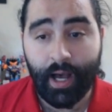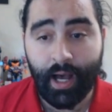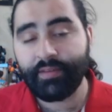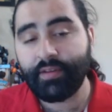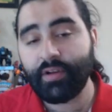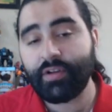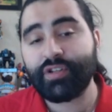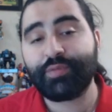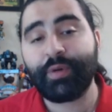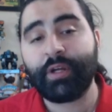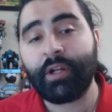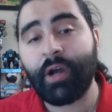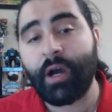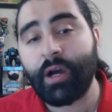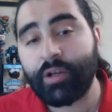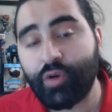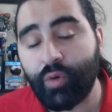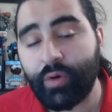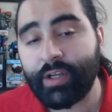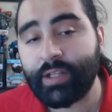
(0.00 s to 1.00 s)
And there's been
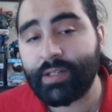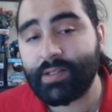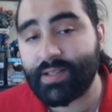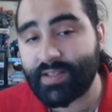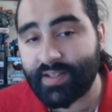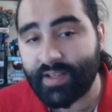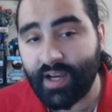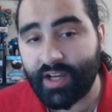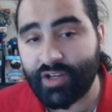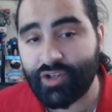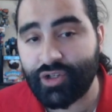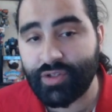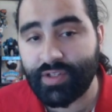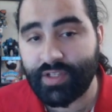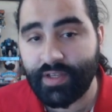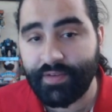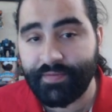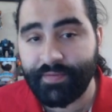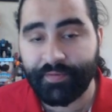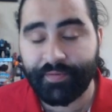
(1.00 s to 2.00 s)
ongoing
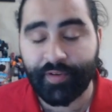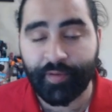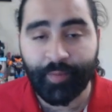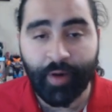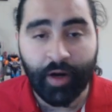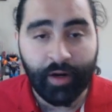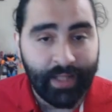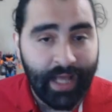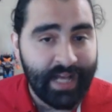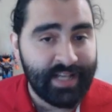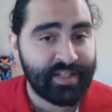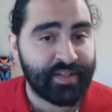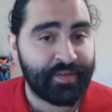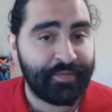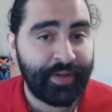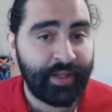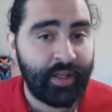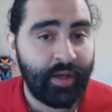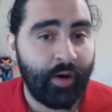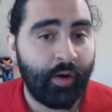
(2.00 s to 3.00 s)
discussions even from our
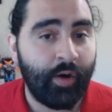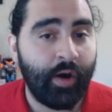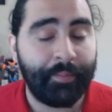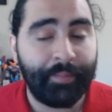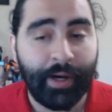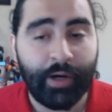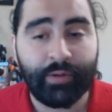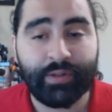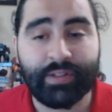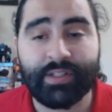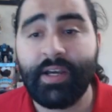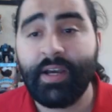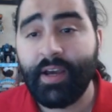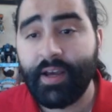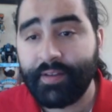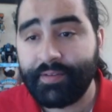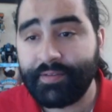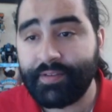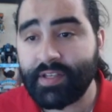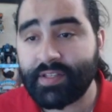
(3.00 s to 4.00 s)
last video about
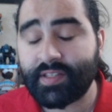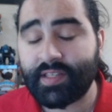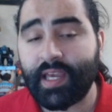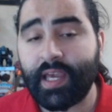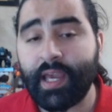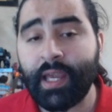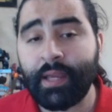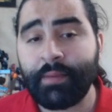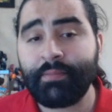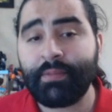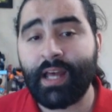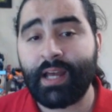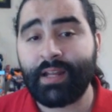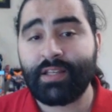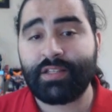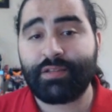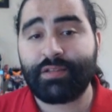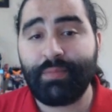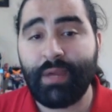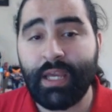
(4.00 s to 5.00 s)
this game
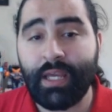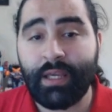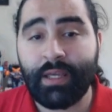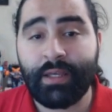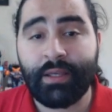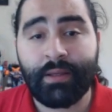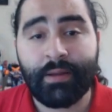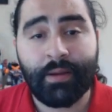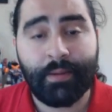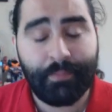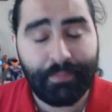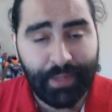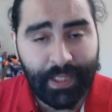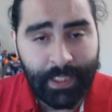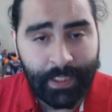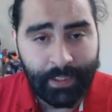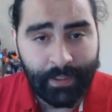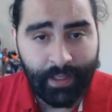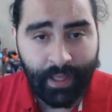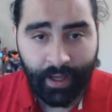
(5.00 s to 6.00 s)
that is
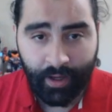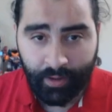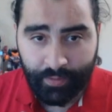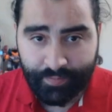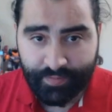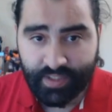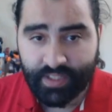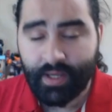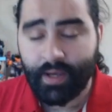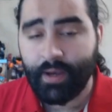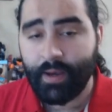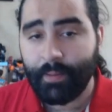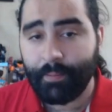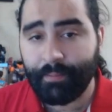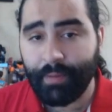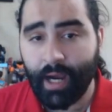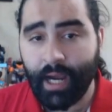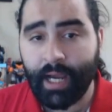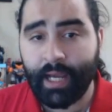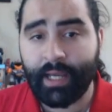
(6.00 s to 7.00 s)
being helmed
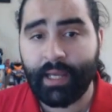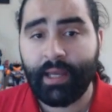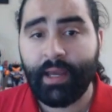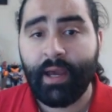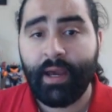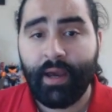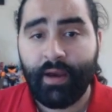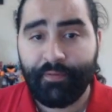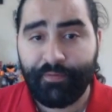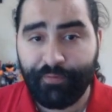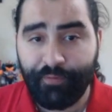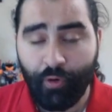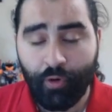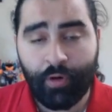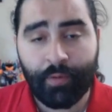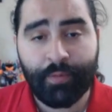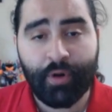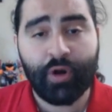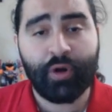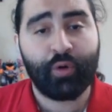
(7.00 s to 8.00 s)
by
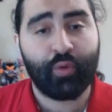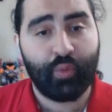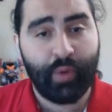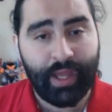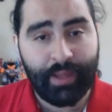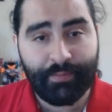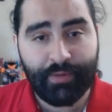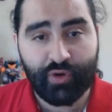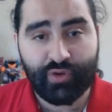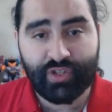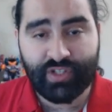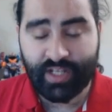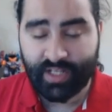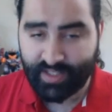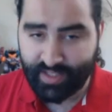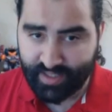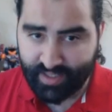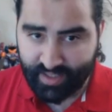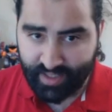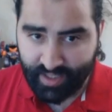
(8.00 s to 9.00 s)
former Rainbow Six